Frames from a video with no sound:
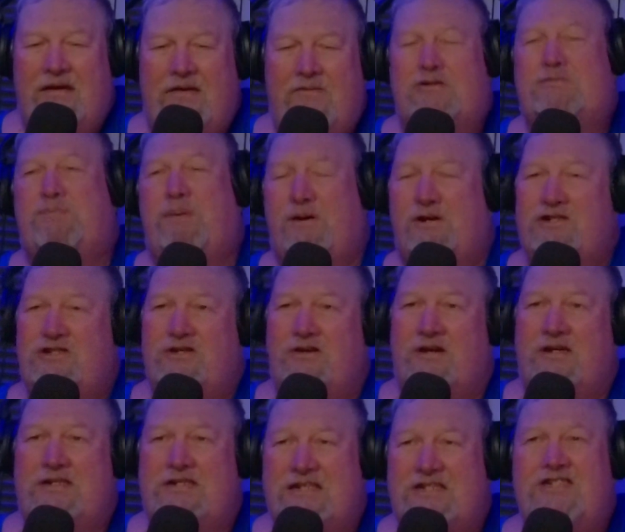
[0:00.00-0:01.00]
was
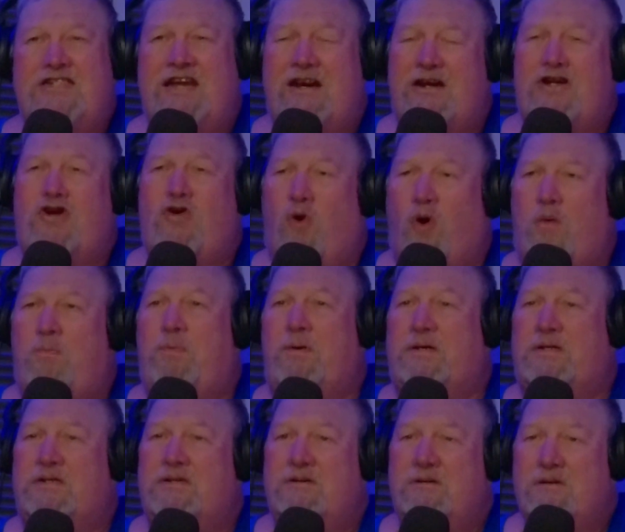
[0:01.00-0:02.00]
personal. It sounded
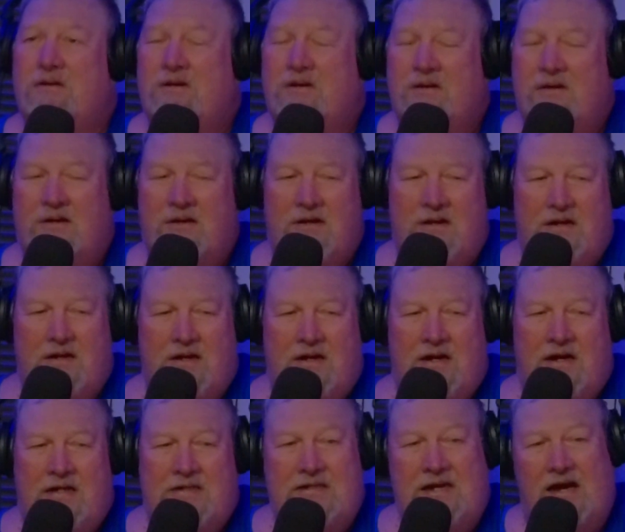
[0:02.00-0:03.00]
corporate.
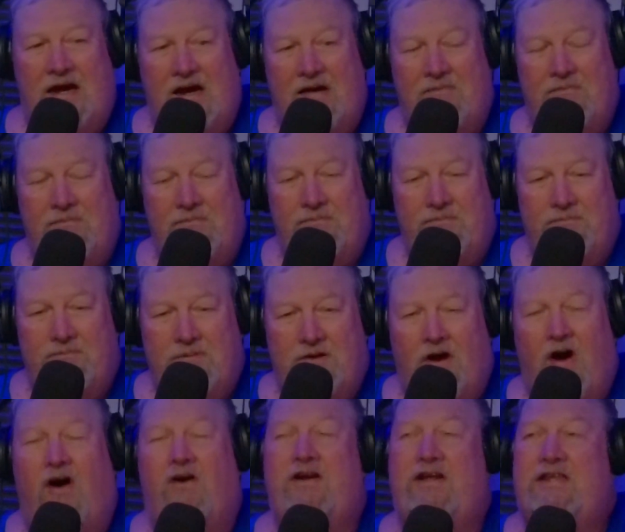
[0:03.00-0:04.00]

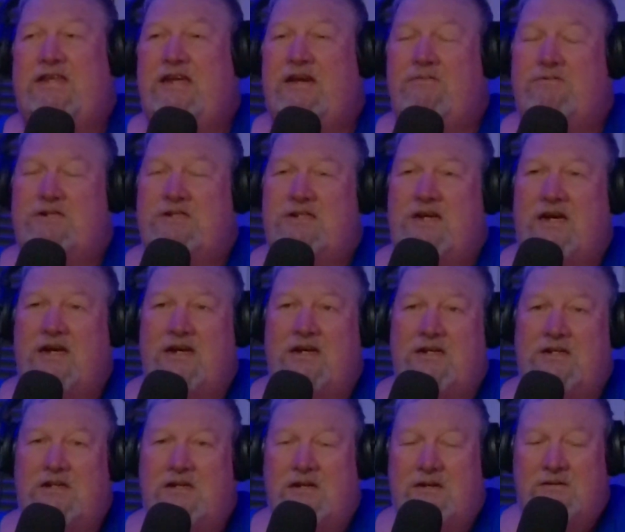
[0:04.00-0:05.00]
Colony Theater was
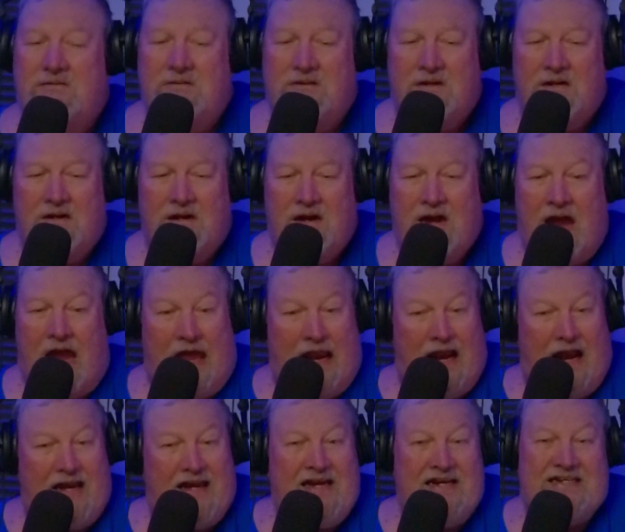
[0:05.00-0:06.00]
second.
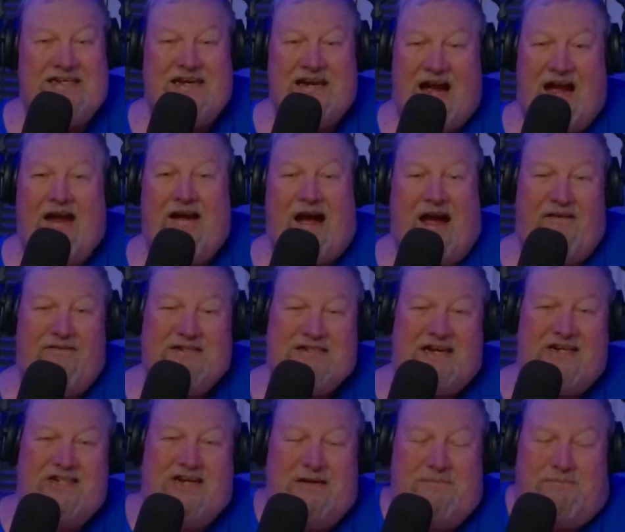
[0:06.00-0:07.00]
I got to tell you, I was
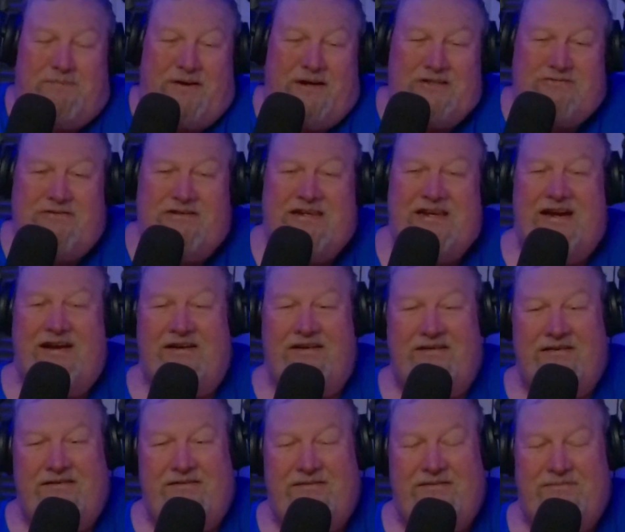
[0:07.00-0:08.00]
actually impressed with
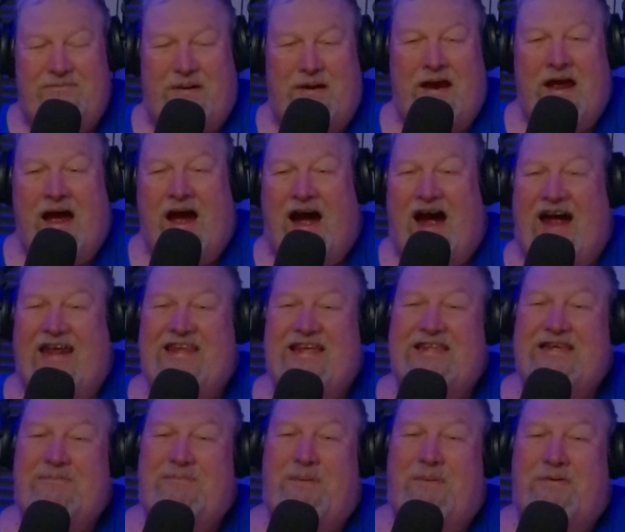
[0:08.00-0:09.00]
I
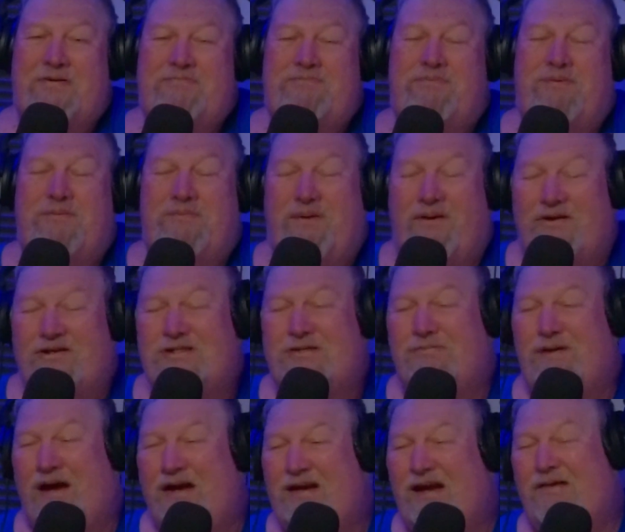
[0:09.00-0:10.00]
thought their proposal
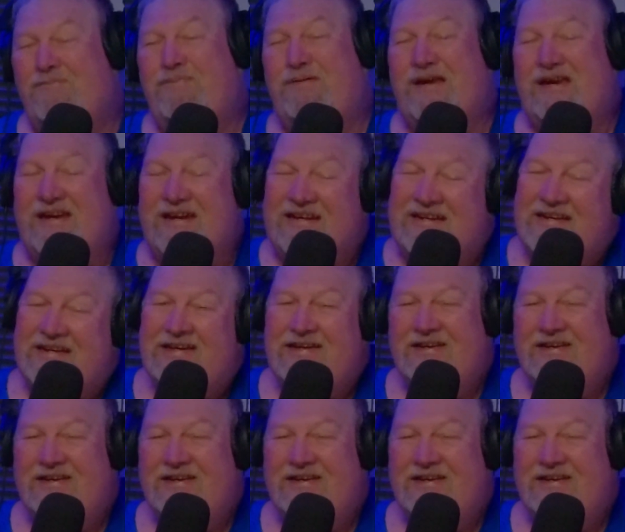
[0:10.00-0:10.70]
might not be